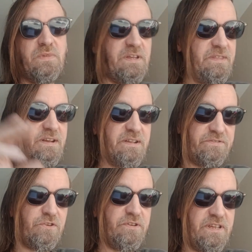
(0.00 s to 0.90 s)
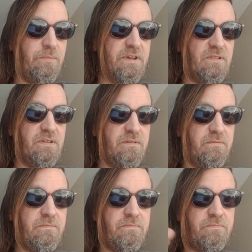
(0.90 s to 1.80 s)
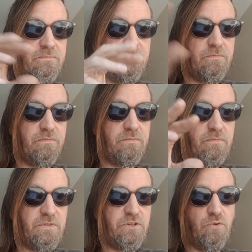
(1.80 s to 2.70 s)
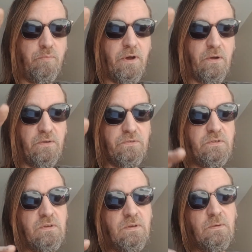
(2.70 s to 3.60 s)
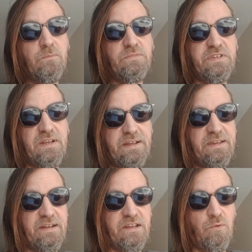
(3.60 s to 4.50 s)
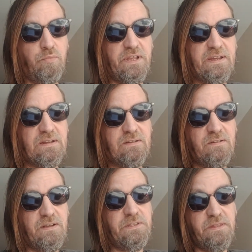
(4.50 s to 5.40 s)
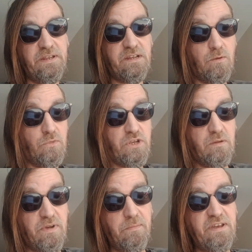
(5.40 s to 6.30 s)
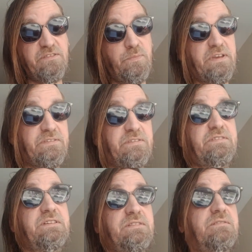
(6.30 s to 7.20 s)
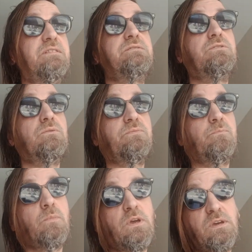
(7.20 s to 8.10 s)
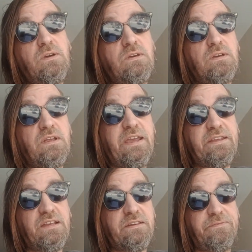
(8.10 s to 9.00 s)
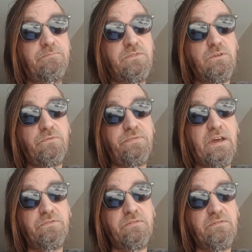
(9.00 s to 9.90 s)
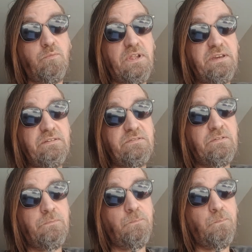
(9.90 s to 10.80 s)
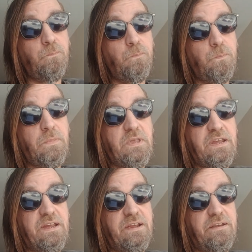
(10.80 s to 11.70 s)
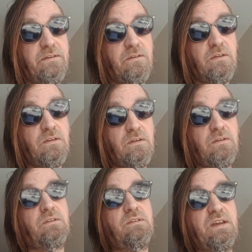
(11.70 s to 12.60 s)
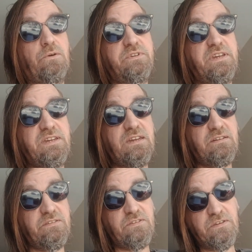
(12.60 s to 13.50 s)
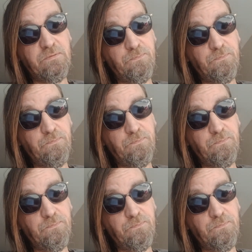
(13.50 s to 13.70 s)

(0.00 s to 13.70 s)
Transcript: And then I started emailing, bars saying, hey, can I come play? And then they'd come look at my MySpace and see that, had like, thousands of plays, and I would get gigs.